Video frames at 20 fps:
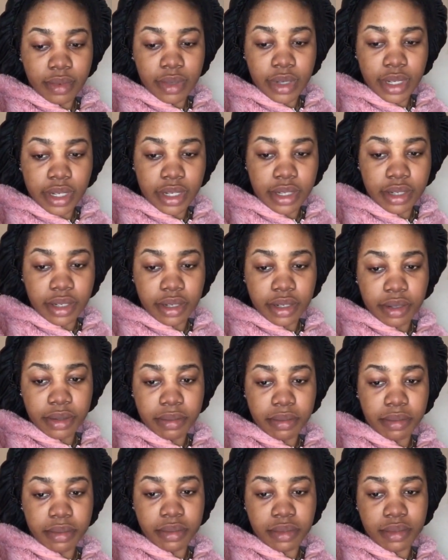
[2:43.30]
and
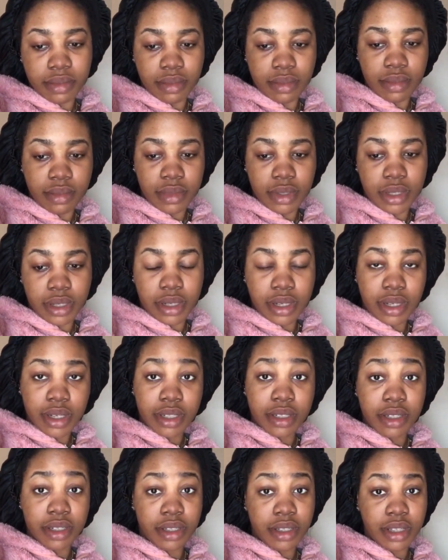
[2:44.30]
yeah, I
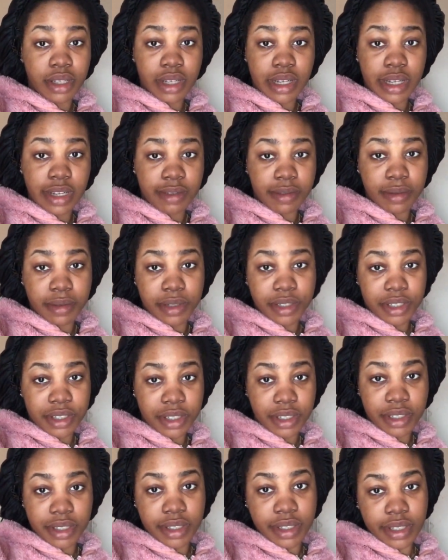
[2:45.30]
don't think I ever want to do
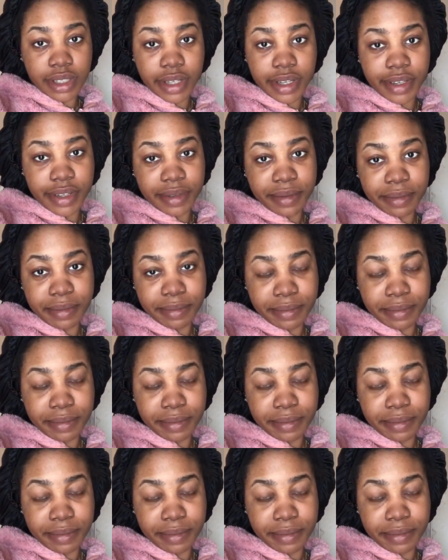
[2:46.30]
this again.